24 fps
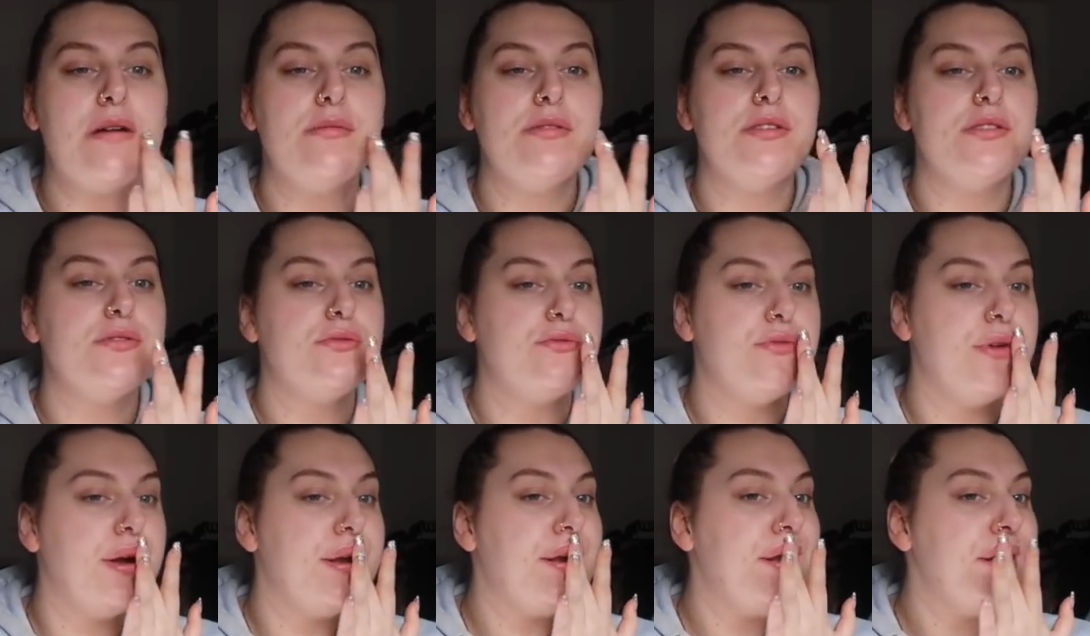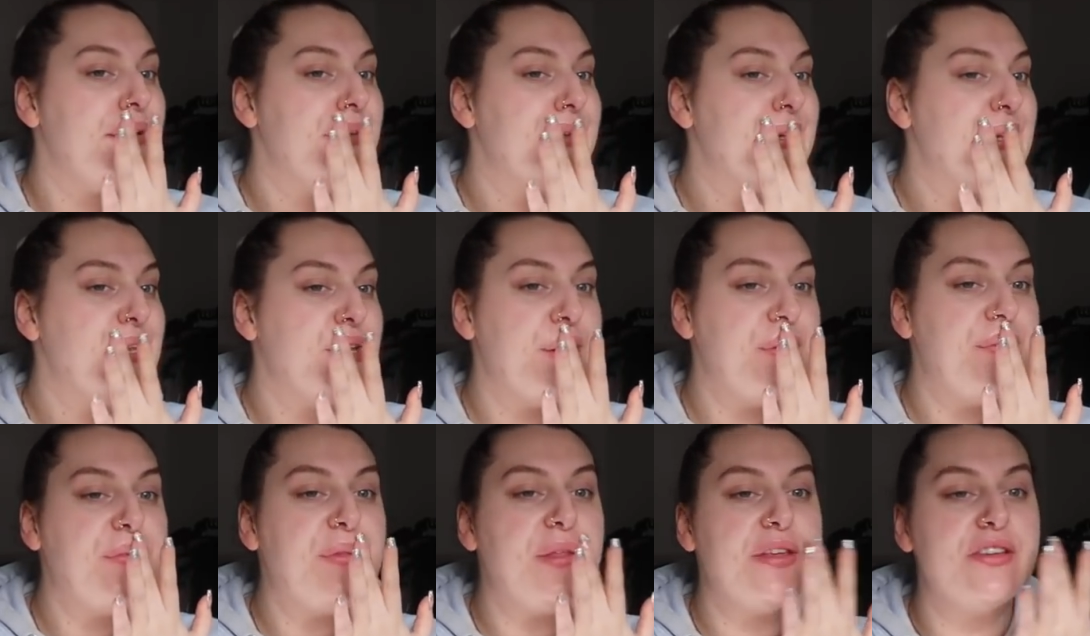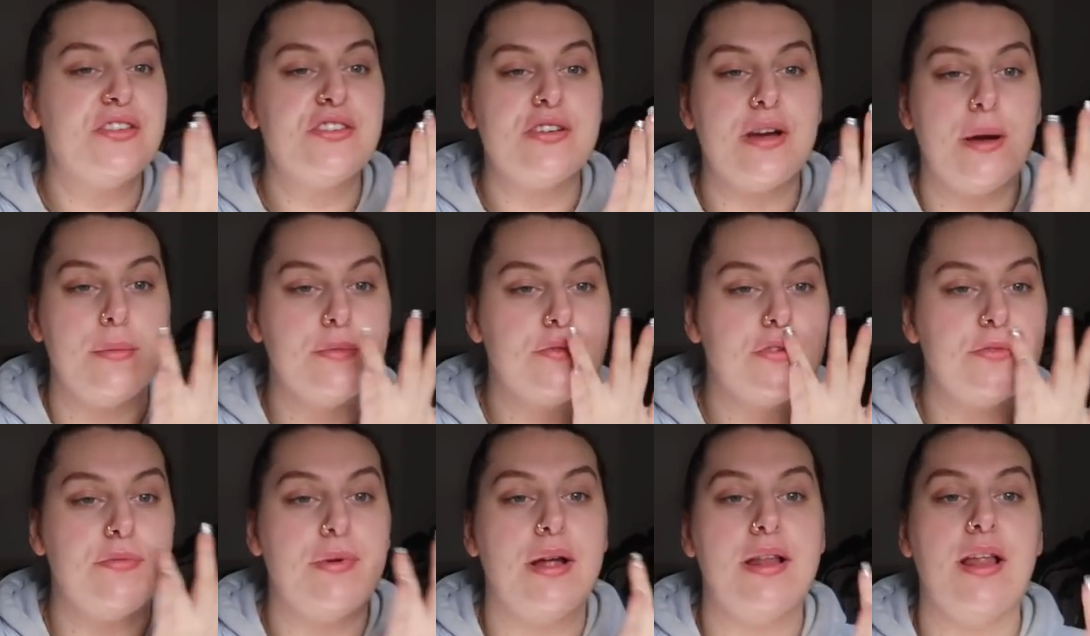just ready to leave this
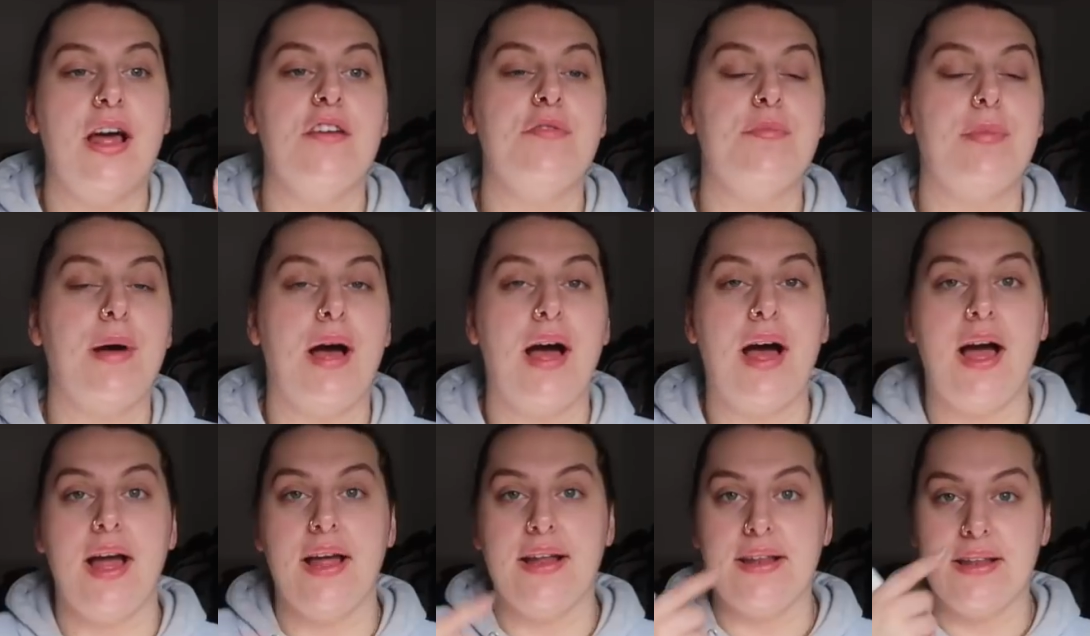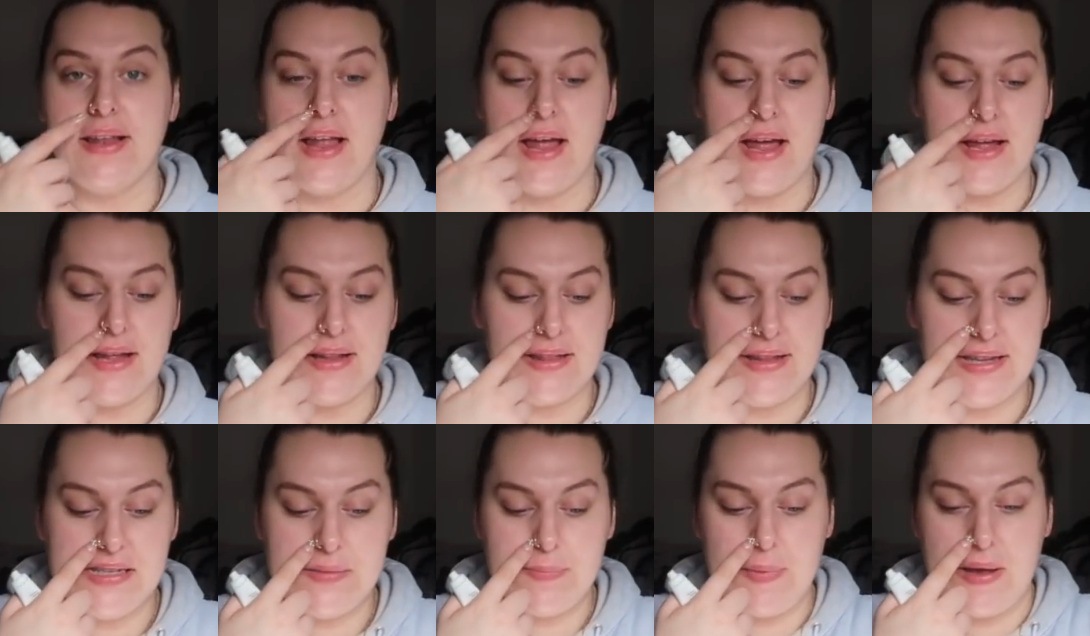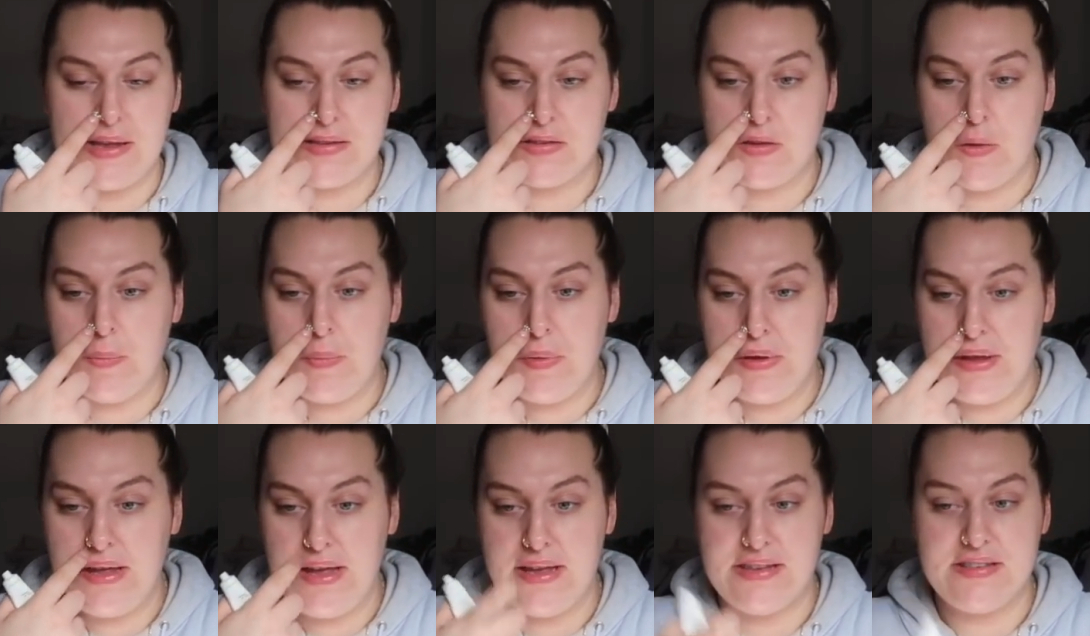chapter of my life behind. Like these past
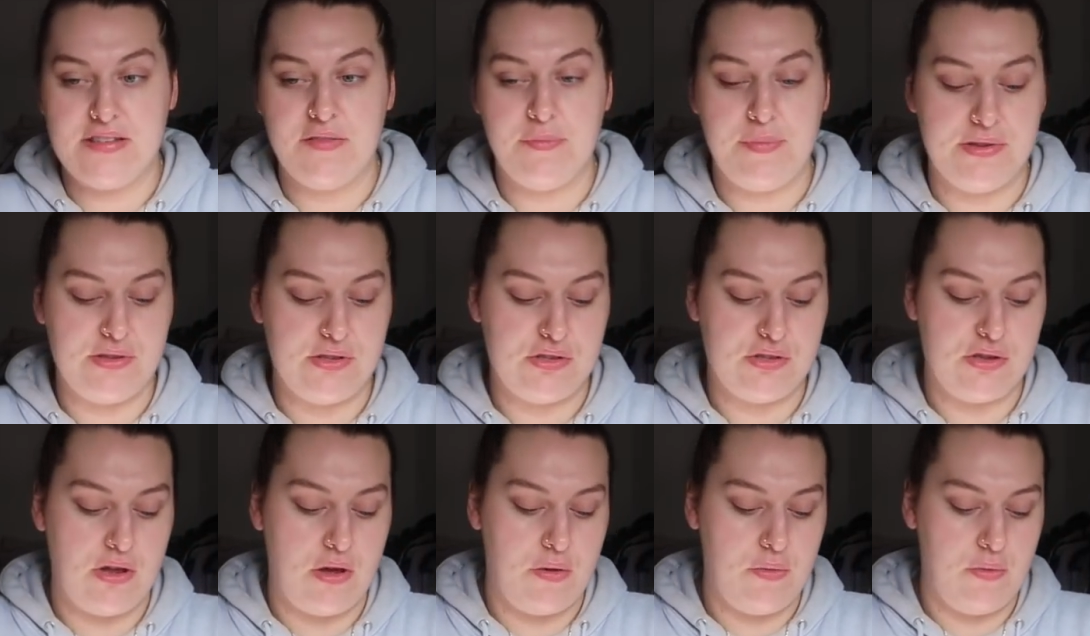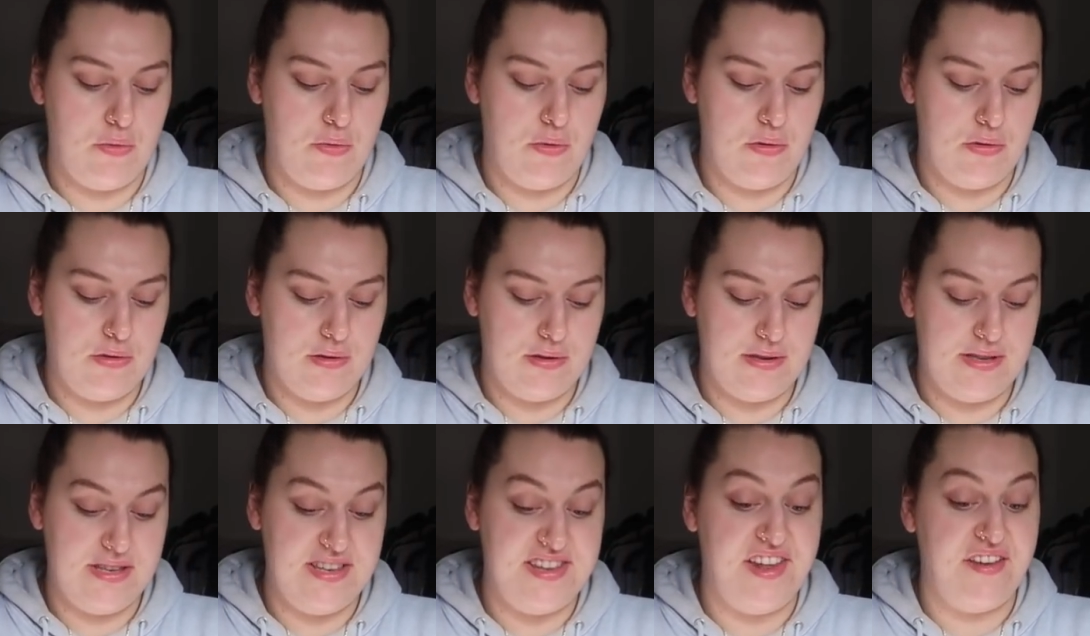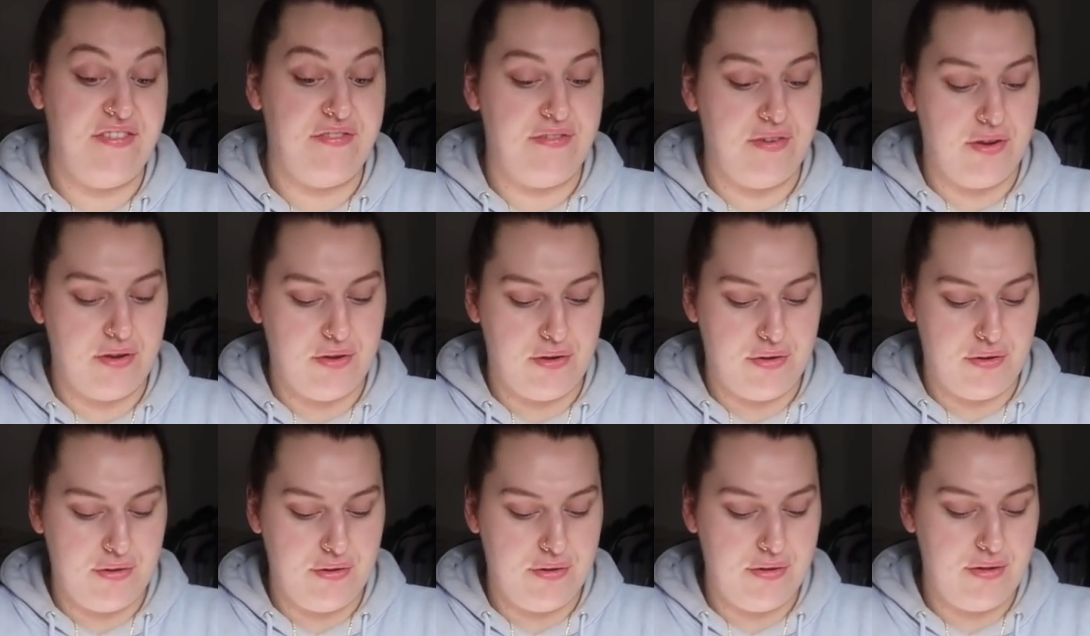couple of years have been so
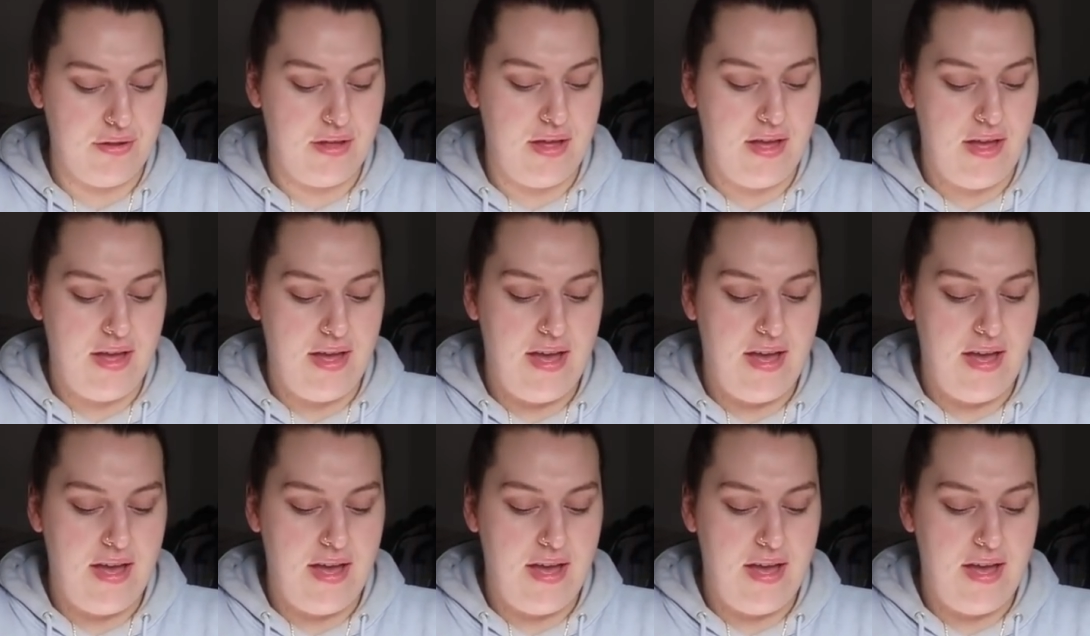difficult.